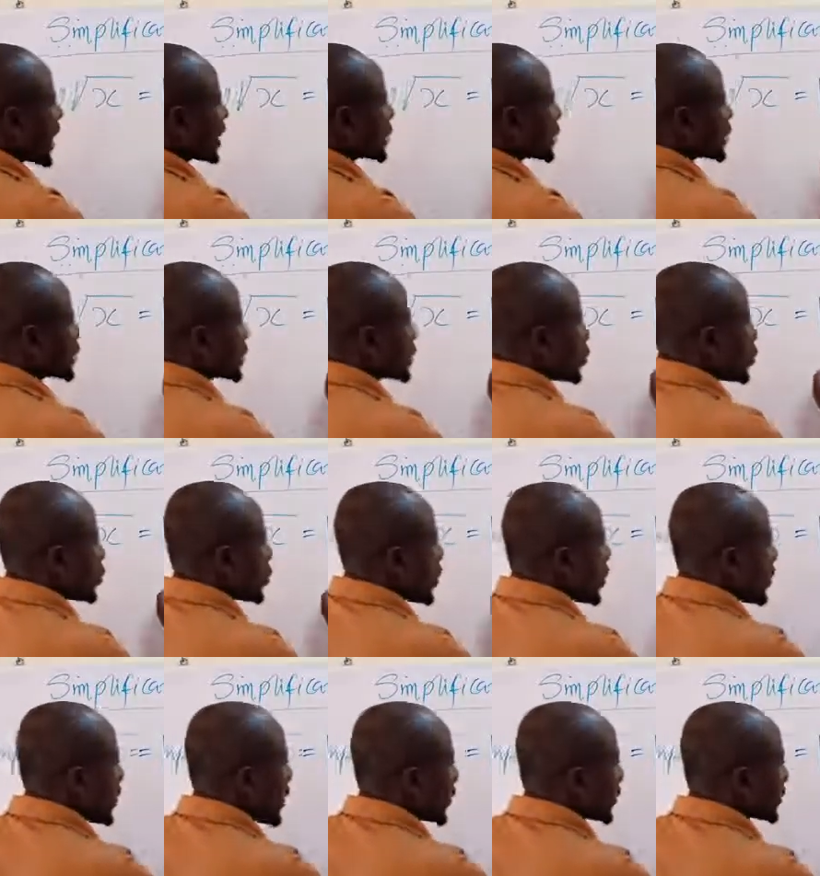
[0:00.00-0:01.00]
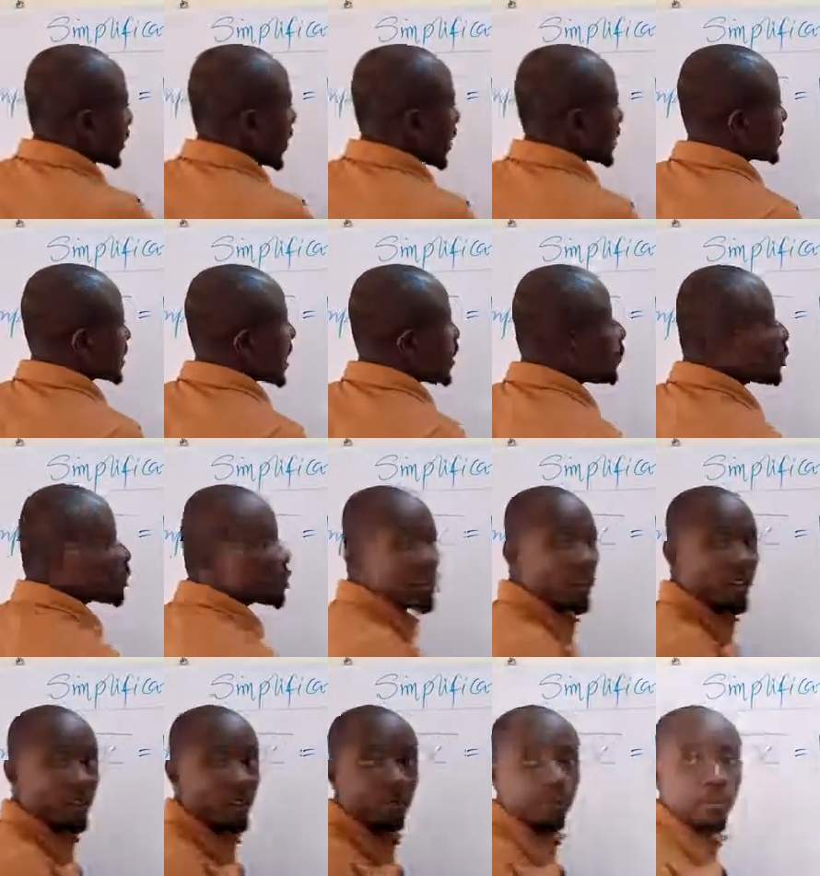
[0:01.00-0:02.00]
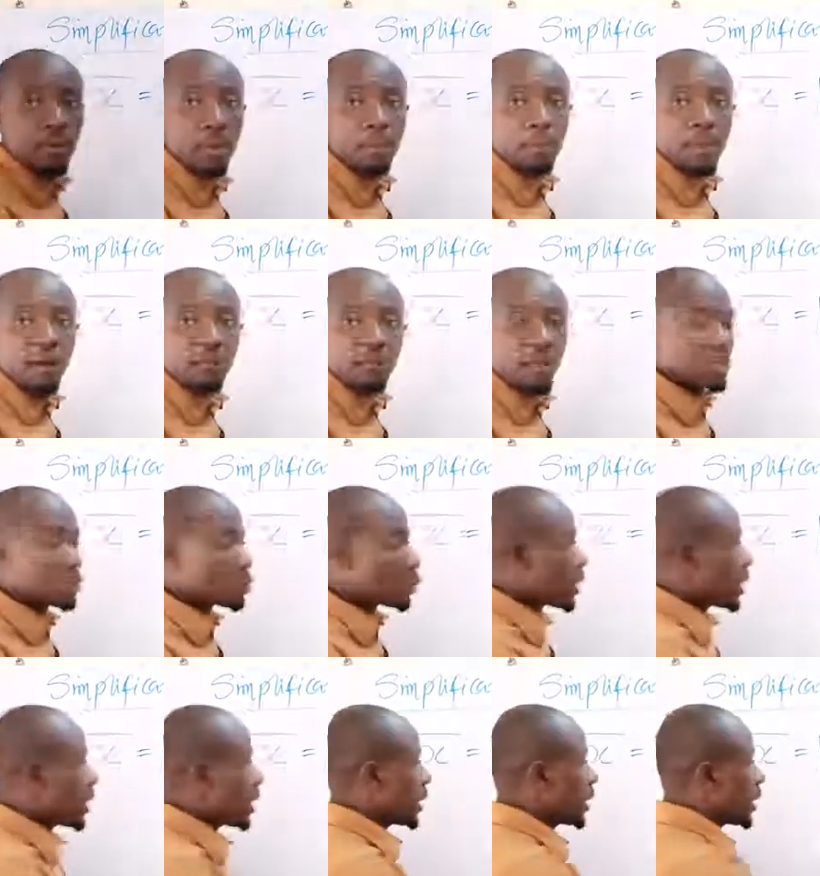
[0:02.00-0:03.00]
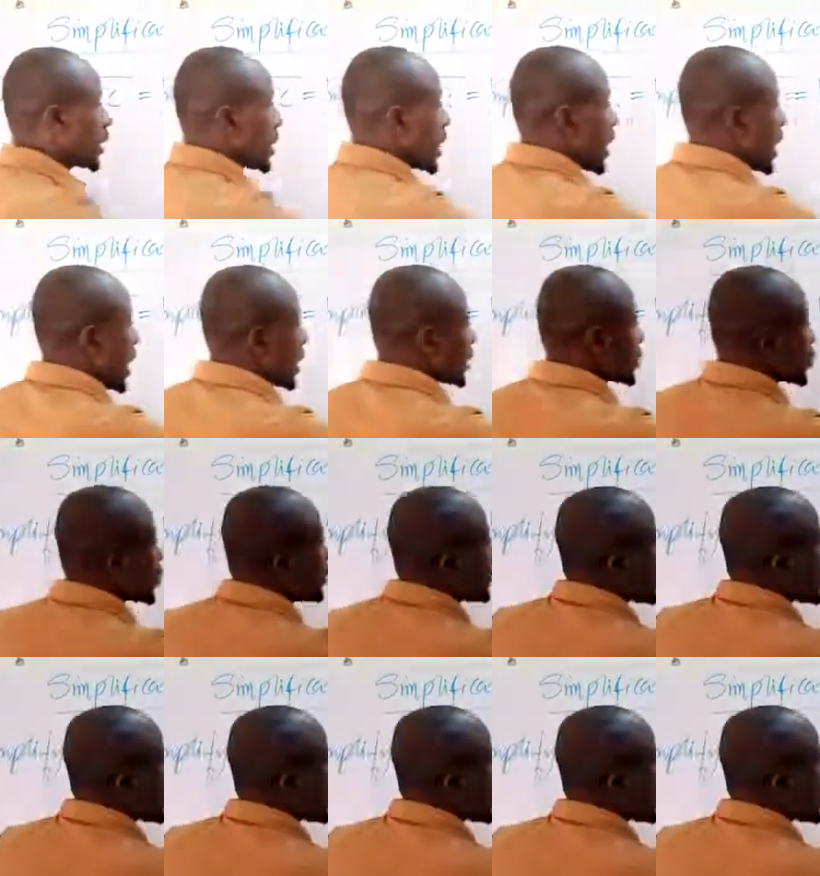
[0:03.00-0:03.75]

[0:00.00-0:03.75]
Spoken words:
at examples of perfect square and some